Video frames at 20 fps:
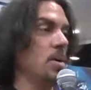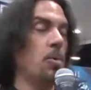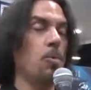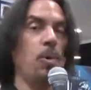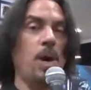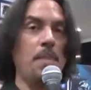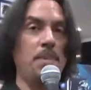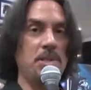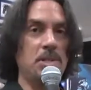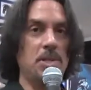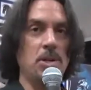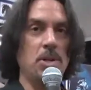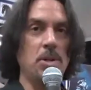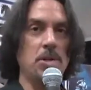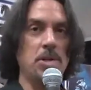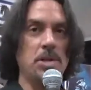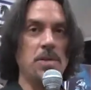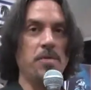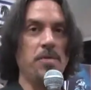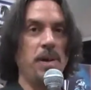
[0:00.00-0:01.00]

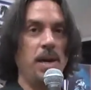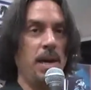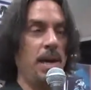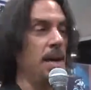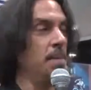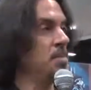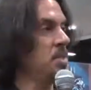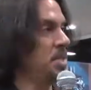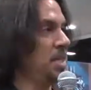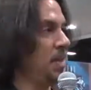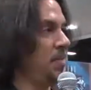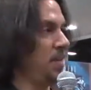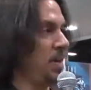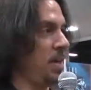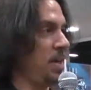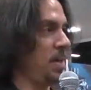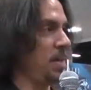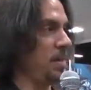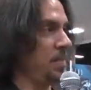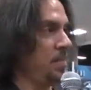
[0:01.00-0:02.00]
webisodes via
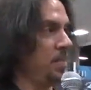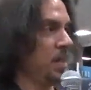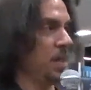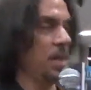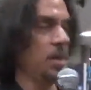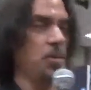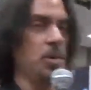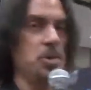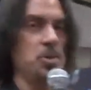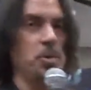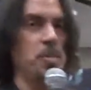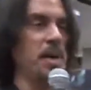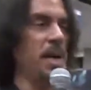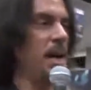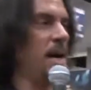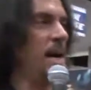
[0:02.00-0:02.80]
MTV, which will be a